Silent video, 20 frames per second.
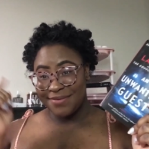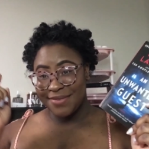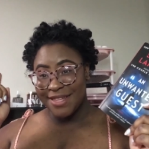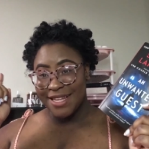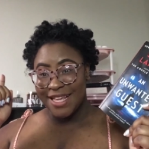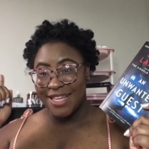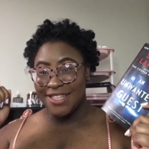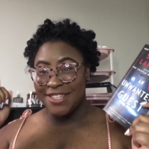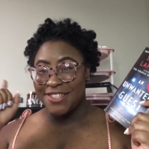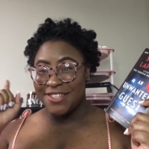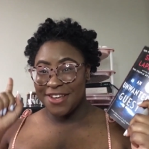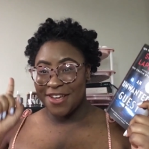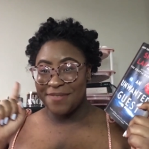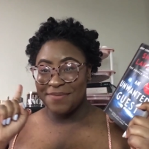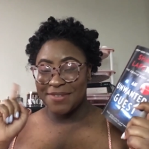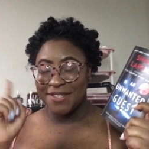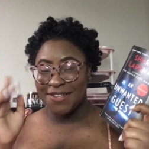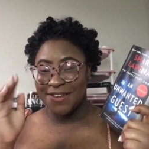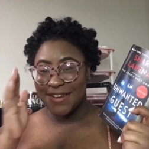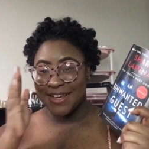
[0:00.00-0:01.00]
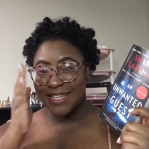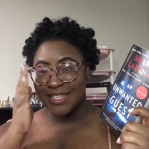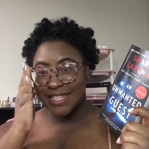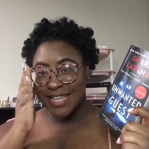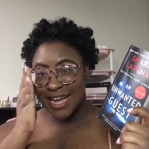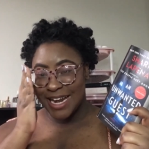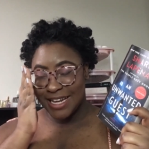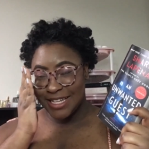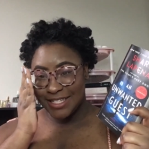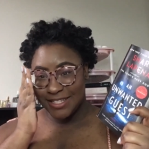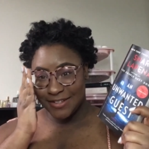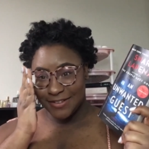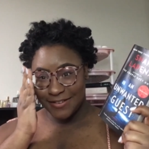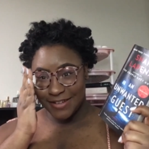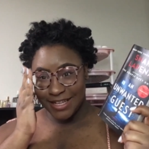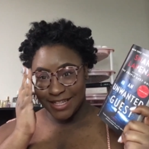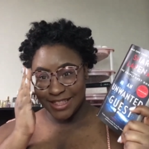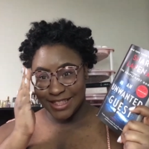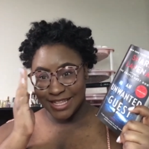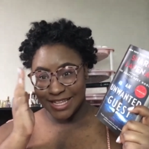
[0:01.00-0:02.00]
So I'm so excited to
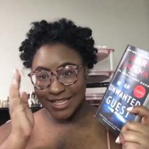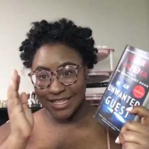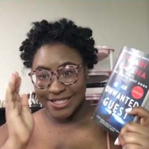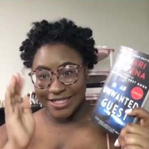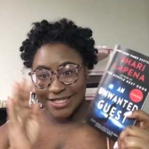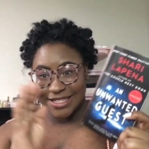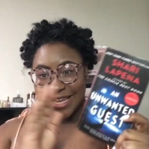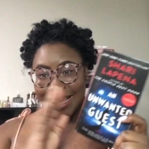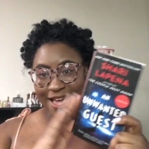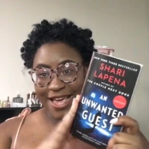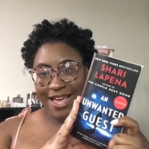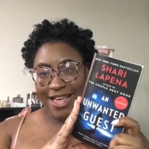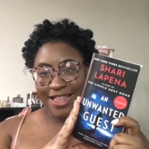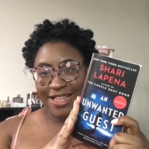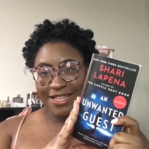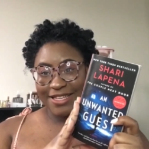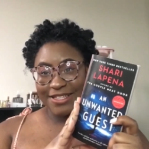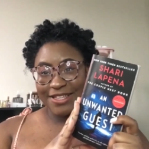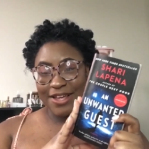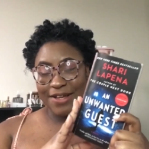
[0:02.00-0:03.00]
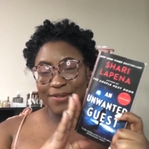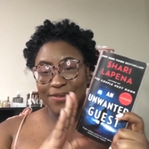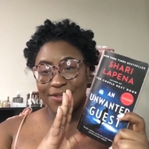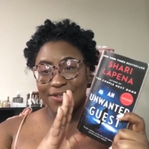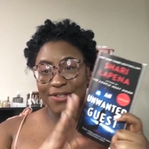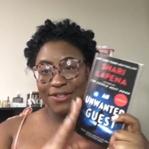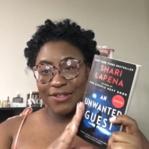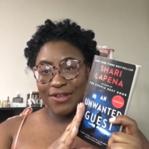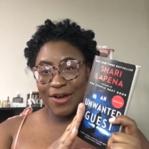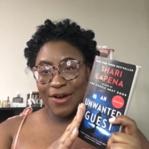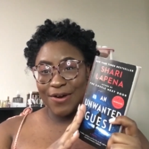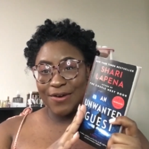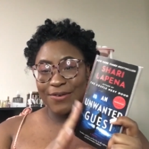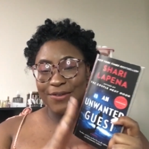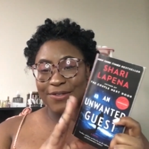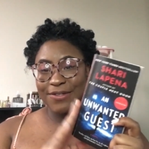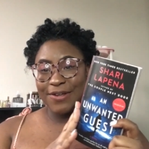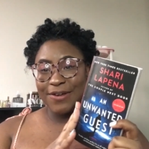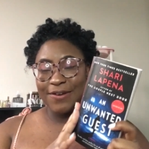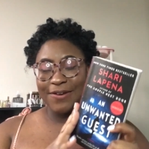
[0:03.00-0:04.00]
read this. This sounds
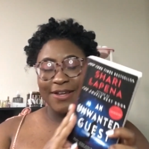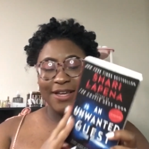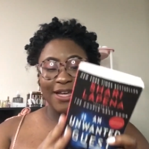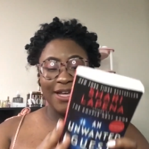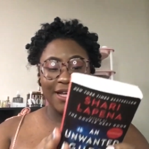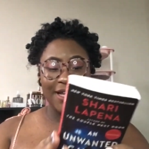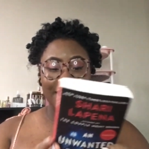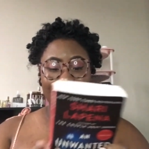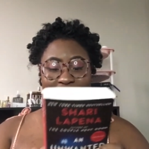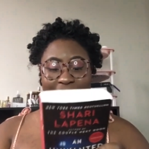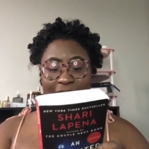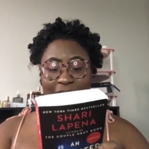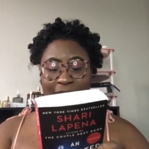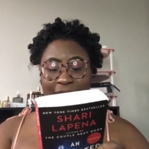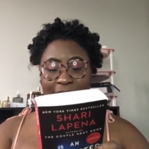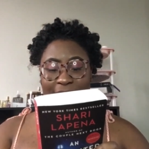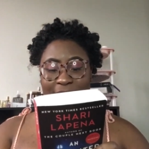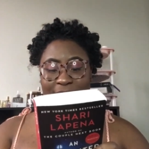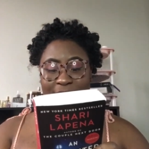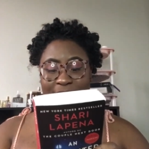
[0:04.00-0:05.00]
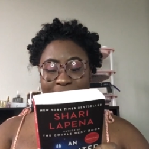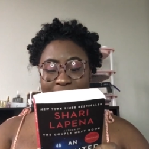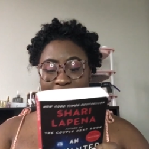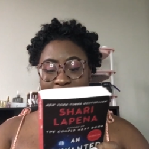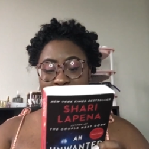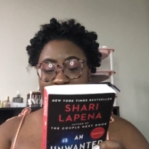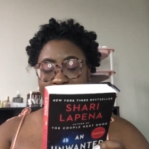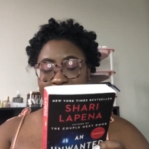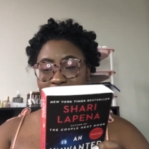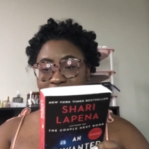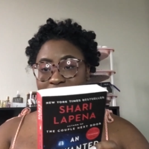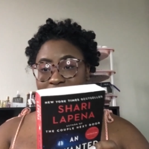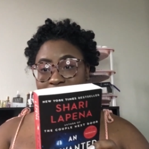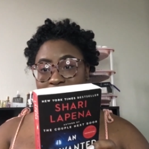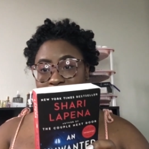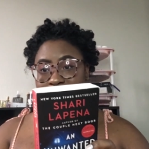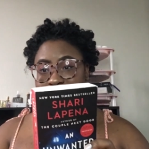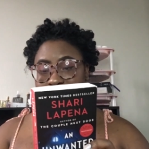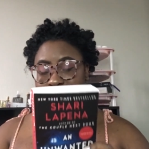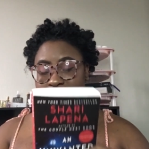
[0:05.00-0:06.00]
so good. I have another
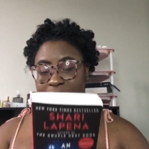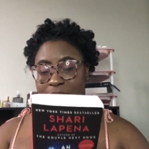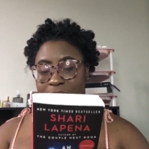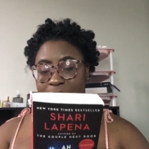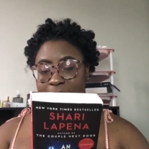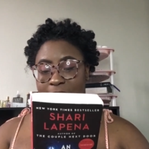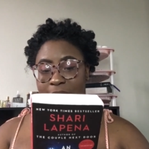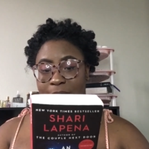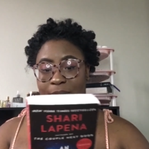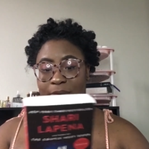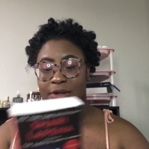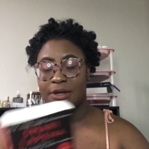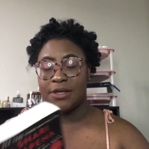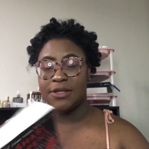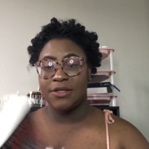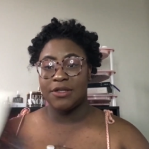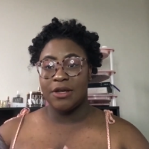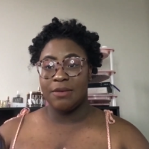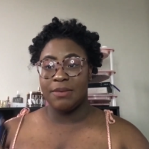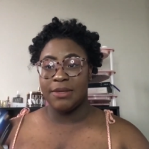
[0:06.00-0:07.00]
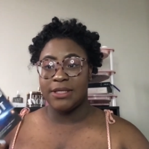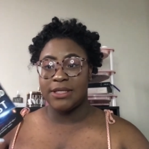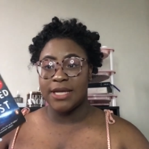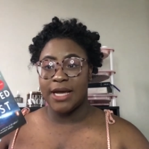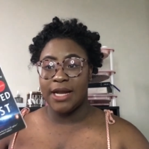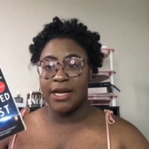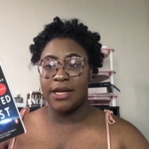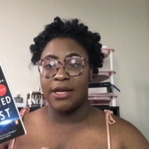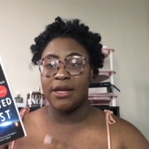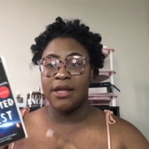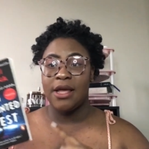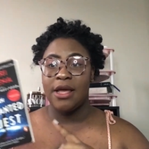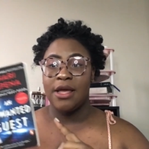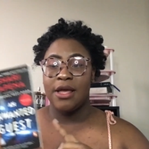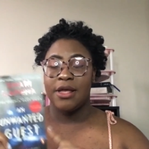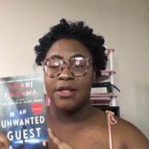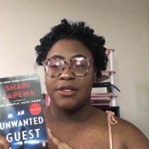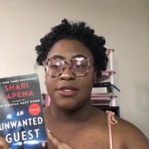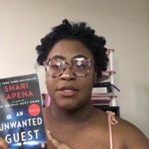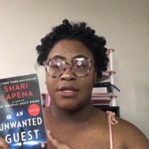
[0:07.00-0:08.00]
Shara Lapena book, so I'm excited
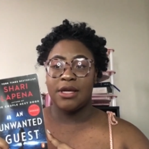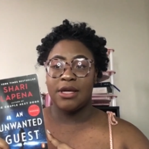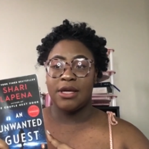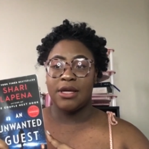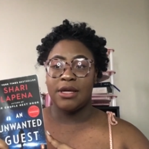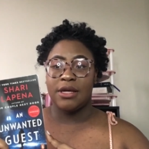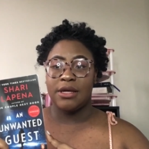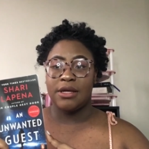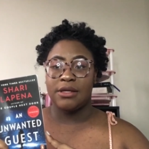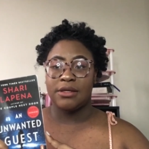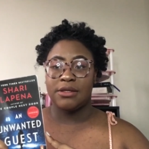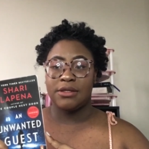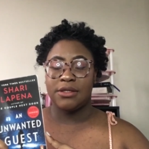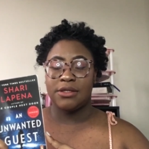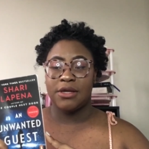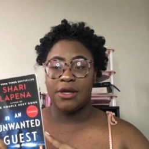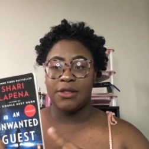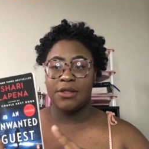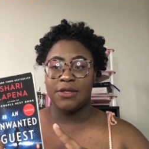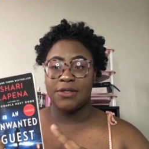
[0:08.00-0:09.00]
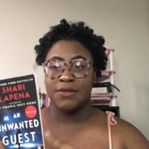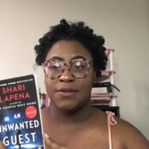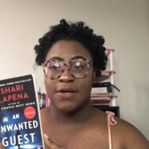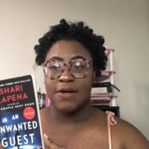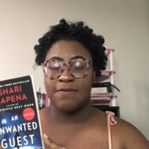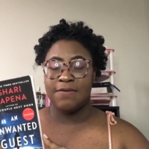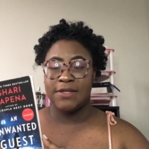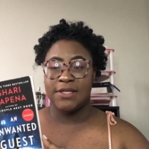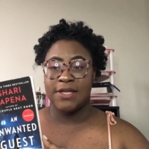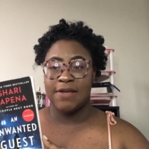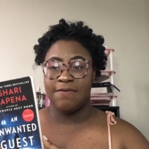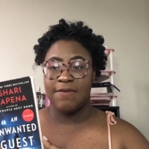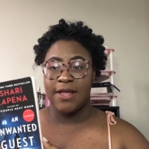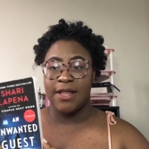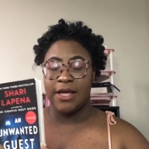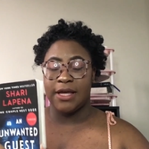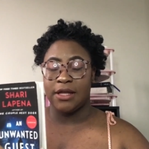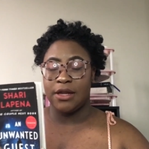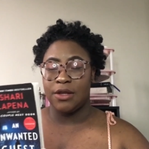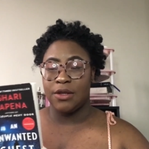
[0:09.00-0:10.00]
to start this one off and see if I
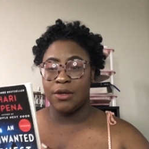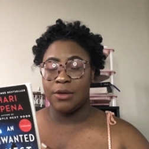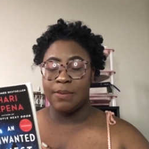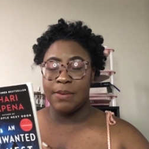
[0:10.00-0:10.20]
like it a little bit